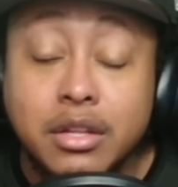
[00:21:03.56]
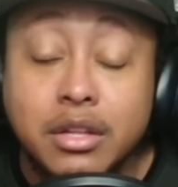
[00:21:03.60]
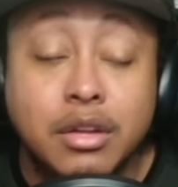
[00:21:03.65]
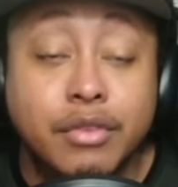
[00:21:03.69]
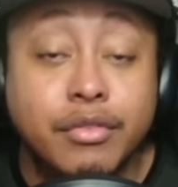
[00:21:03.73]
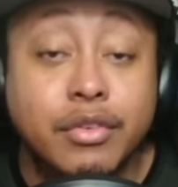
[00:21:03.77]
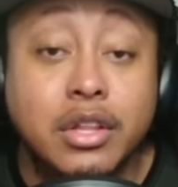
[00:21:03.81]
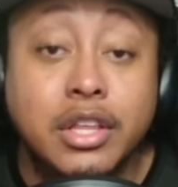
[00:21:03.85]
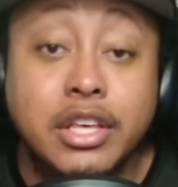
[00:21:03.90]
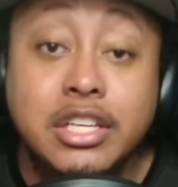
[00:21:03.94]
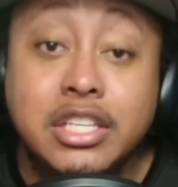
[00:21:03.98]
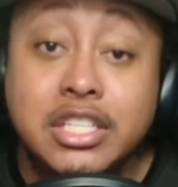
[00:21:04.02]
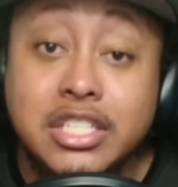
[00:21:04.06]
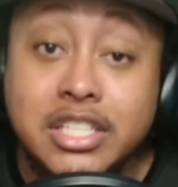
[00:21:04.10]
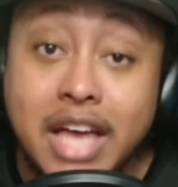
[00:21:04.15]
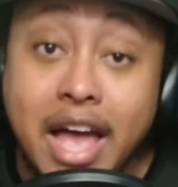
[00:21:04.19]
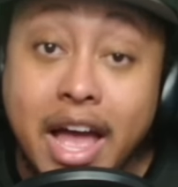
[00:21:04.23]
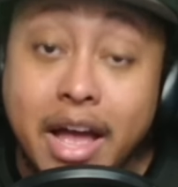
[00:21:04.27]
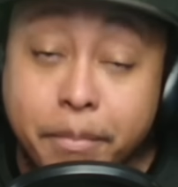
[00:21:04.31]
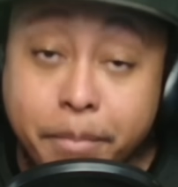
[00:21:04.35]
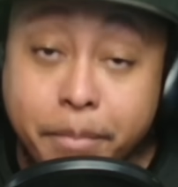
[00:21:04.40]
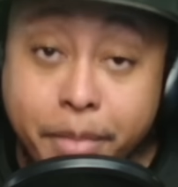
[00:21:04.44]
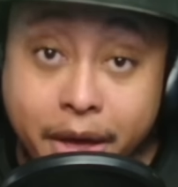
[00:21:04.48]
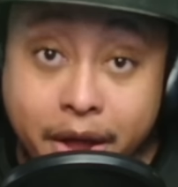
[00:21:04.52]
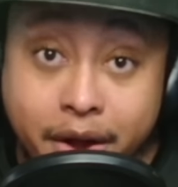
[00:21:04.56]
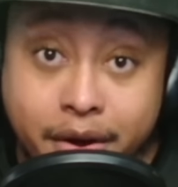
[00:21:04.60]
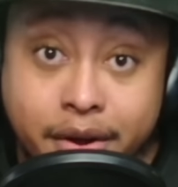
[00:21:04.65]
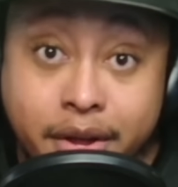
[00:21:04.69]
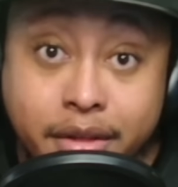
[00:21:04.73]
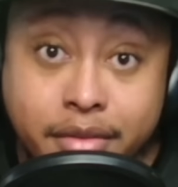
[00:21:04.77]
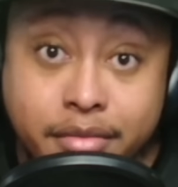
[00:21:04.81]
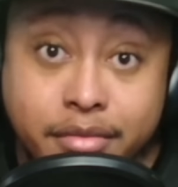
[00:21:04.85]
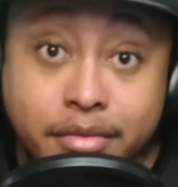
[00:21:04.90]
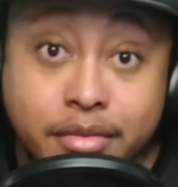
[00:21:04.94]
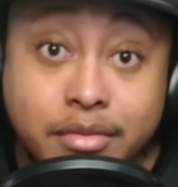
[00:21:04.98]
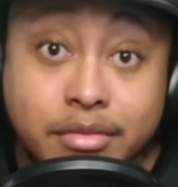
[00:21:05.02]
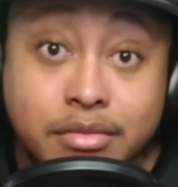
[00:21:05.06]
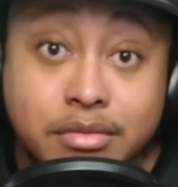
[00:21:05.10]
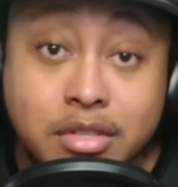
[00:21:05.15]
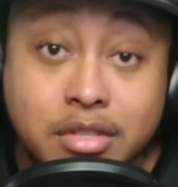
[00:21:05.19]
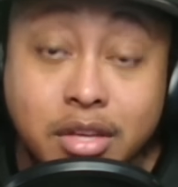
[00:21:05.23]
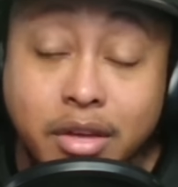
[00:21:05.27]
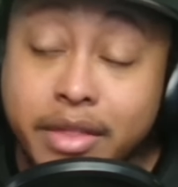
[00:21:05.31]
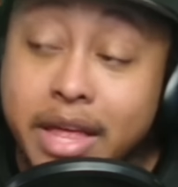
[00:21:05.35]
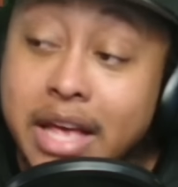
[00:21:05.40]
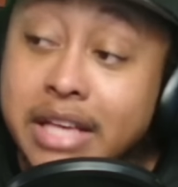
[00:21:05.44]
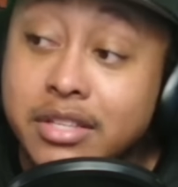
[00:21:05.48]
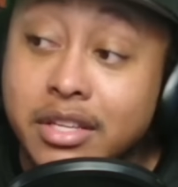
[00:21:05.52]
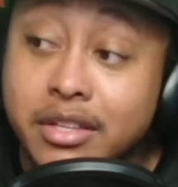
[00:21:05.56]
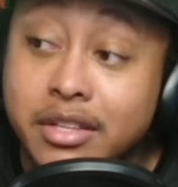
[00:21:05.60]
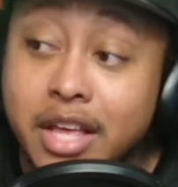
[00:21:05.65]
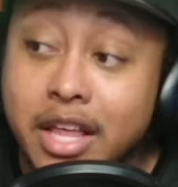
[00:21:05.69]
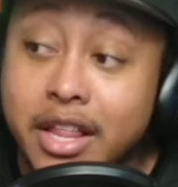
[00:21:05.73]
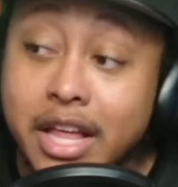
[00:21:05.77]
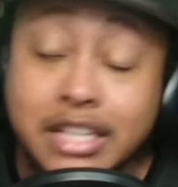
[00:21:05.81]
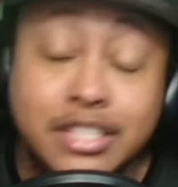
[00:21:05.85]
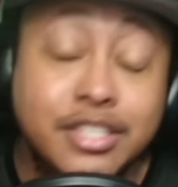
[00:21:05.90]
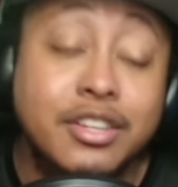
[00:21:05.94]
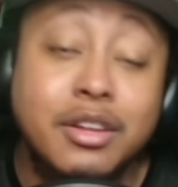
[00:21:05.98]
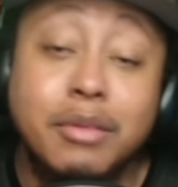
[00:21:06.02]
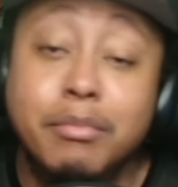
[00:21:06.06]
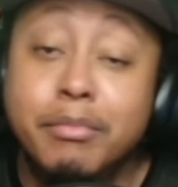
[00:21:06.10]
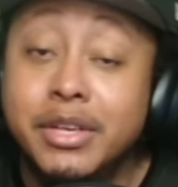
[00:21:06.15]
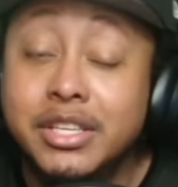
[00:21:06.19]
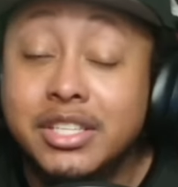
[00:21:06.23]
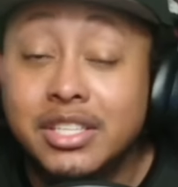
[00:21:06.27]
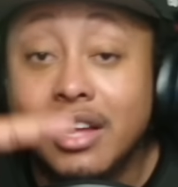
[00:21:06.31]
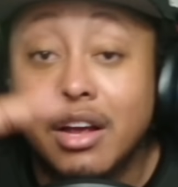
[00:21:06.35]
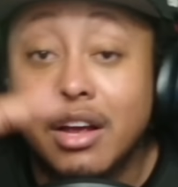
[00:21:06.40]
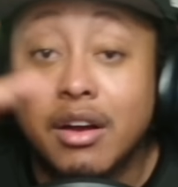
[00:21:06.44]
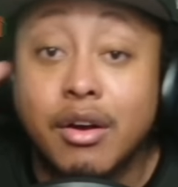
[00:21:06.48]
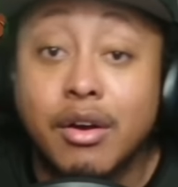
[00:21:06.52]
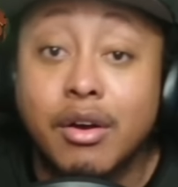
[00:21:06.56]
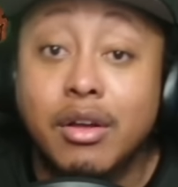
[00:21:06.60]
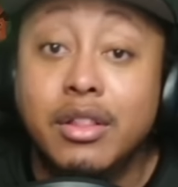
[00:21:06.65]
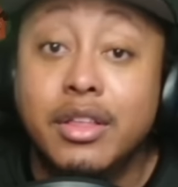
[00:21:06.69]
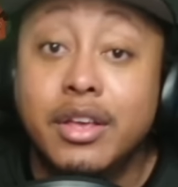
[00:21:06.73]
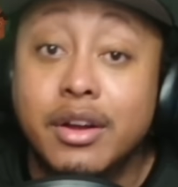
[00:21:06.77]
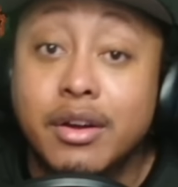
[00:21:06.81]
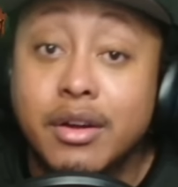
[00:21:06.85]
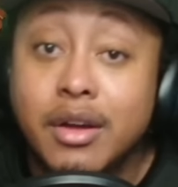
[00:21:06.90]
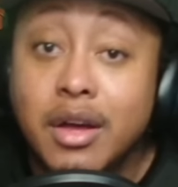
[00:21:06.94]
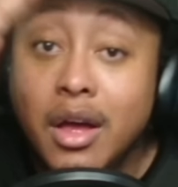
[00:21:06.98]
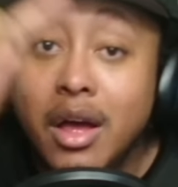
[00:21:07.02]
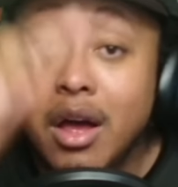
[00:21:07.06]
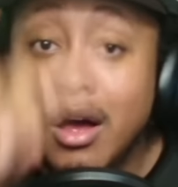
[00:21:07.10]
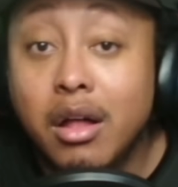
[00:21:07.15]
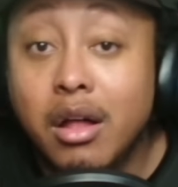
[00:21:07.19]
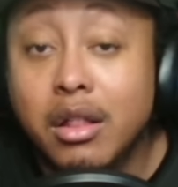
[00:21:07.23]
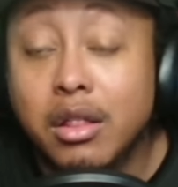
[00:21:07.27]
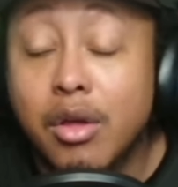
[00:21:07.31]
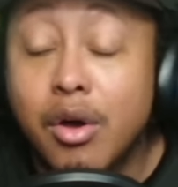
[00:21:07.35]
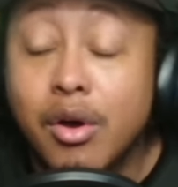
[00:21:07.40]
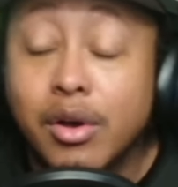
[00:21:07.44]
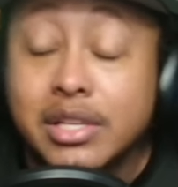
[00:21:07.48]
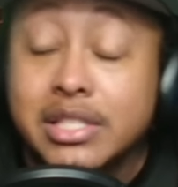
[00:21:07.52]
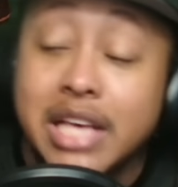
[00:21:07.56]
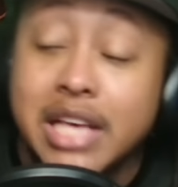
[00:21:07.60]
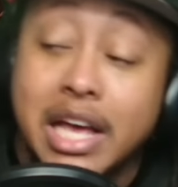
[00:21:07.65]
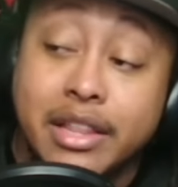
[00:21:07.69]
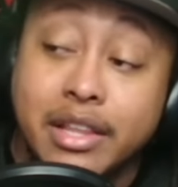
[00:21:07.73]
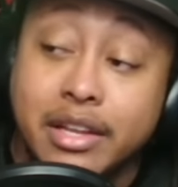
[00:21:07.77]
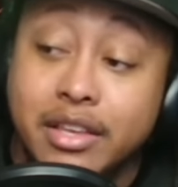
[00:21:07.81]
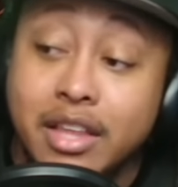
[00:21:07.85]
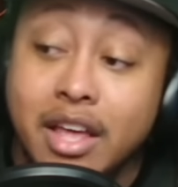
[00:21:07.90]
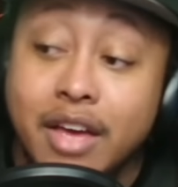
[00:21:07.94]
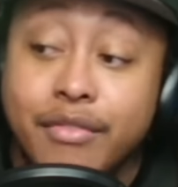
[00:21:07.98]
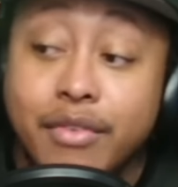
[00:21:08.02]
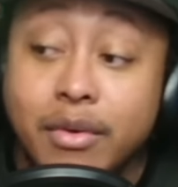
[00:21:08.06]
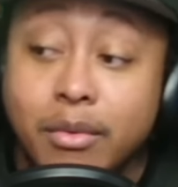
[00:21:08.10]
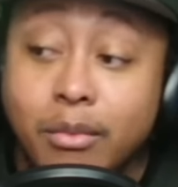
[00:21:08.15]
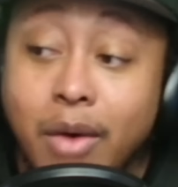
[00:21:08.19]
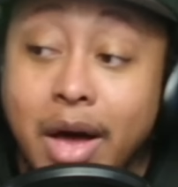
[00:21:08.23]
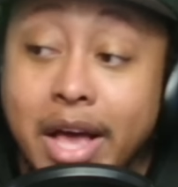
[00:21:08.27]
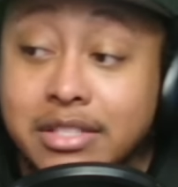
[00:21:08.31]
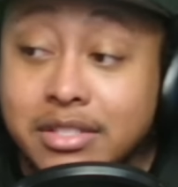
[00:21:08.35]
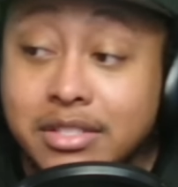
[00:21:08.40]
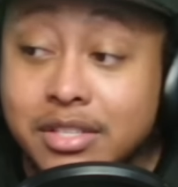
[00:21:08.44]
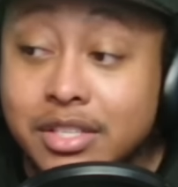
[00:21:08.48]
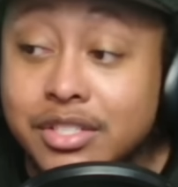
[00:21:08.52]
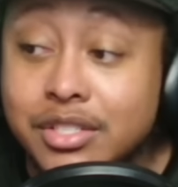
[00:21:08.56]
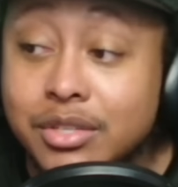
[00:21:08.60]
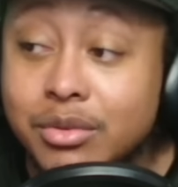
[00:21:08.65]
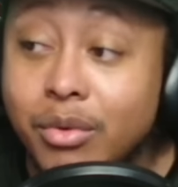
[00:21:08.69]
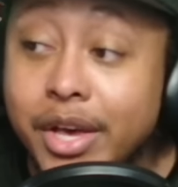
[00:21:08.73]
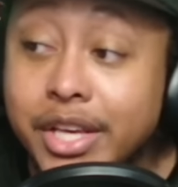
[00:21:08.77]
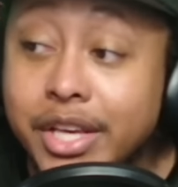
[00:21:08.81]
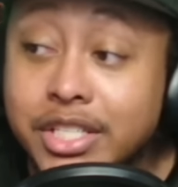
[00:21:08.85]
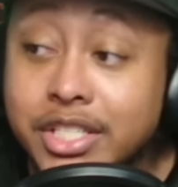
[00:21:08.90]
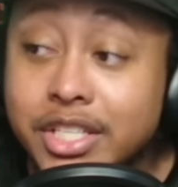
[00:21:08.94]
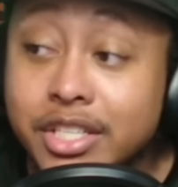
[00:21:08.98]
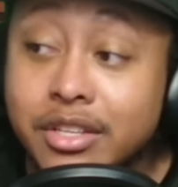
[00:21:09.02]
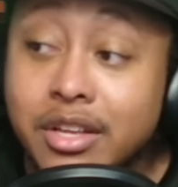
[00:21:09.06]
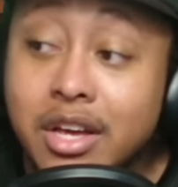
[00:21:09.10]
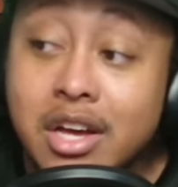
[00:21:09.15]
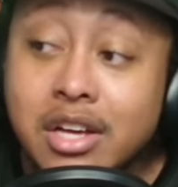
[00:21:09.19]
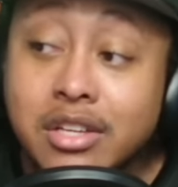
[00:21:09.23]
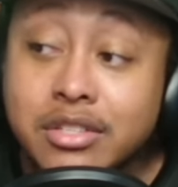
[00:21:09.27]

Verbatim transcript: to release Shaq Barrett. So that's another. I should have mentioned that earlier alongside the Devin White situation.